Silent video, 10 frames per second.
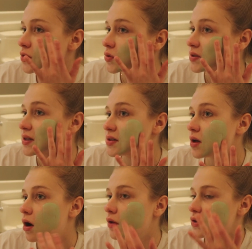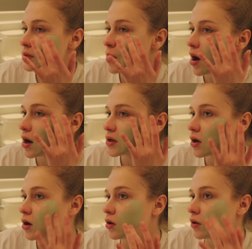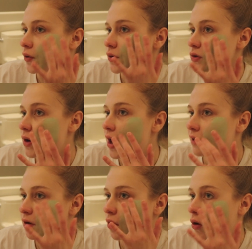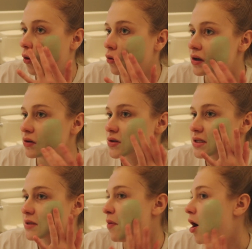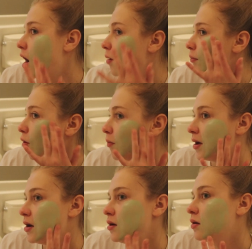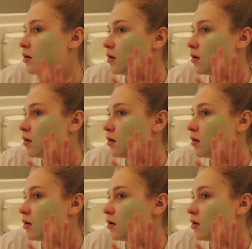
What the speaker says: So since all the spas are closed, we're having our own little spa moment.